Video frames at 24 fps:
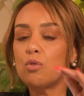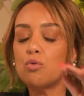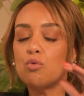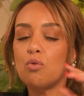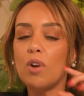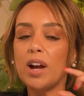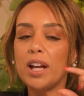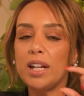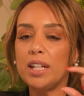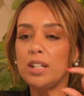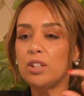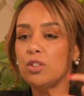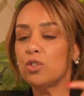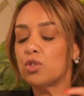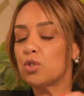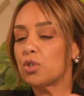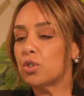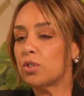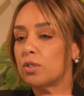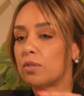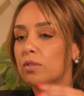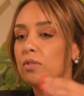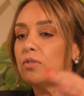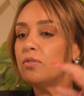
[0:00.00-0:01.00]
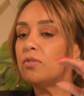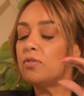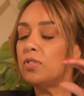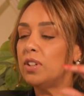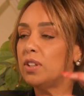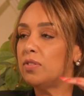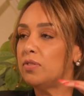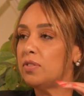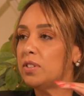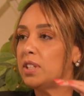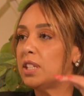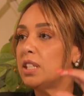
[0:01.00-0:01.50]
a range
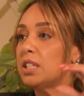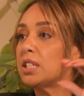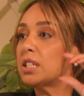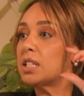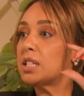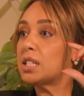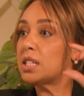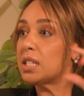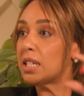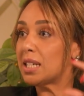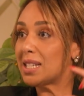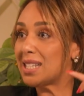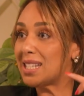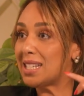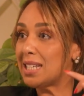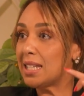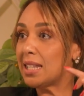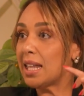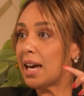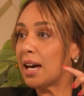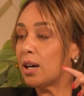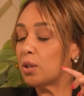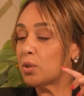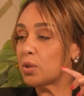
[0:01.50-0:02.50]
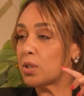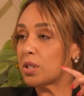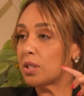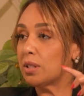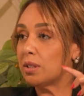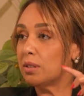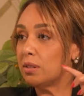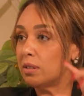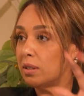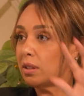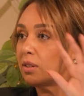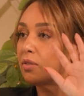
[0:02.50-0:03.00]
50 to
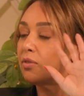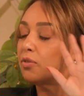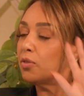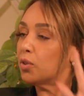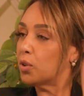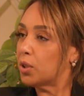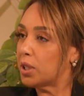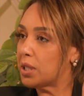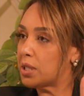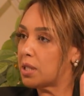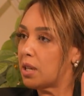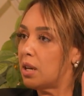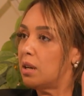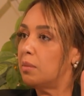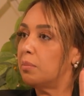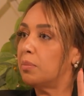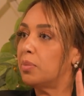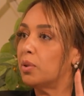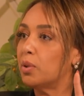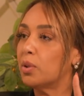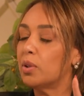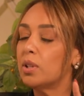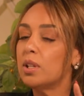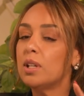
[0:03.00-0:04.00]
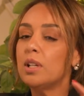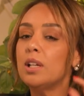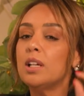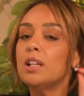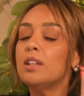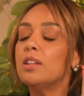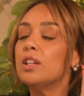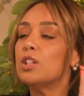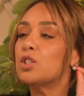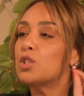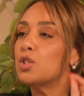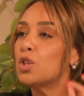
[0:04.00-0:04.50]
60,000, for example,
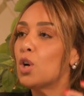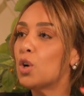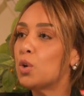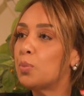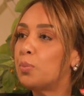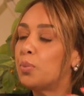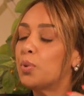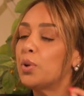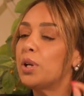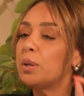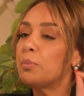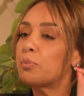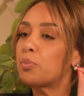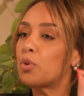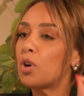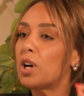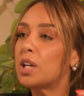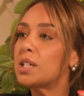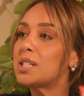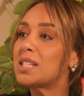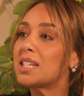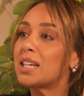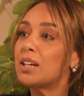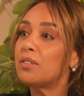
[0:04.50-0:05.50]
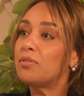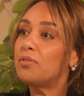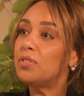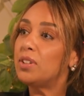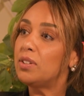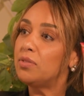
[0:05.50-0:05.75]
there's no point pricing at